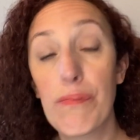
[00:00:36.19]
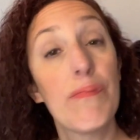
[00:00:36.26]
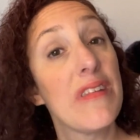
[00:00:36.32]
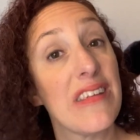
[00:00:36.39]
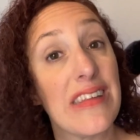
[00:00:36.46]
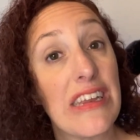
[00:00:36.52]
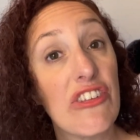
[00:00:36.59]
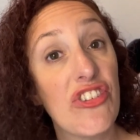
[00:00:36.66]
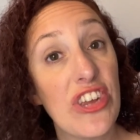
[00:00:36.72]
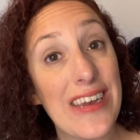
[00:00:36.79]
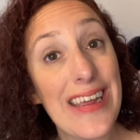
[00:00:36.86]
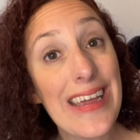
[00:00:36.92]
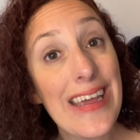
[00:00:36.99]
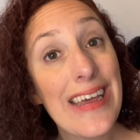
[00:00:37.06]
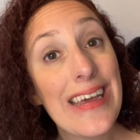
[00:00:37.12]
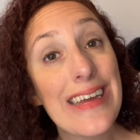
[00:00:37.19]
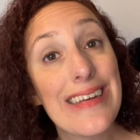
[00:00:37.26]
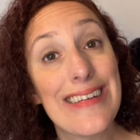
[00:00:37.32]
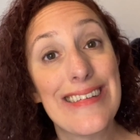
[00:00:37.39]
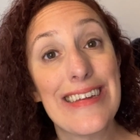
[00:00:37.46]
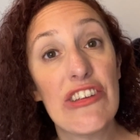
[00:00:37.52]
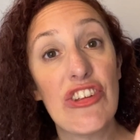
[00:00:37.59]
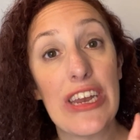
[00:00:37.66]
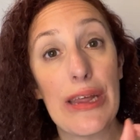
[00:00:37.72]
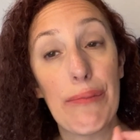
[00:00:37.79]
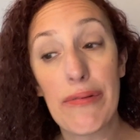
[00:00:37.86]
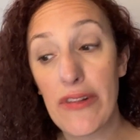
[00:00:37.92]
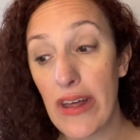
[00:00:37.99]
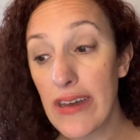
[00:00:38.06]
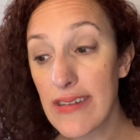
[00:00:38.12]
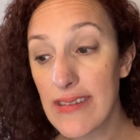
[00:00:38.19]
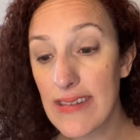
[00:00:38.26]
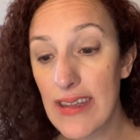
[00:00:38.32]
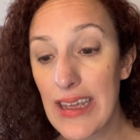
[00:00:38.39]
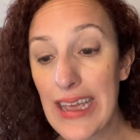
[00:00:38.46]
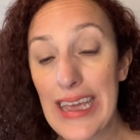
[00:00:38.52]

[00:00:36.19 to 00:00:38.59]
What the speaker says: Disney Genie Plus,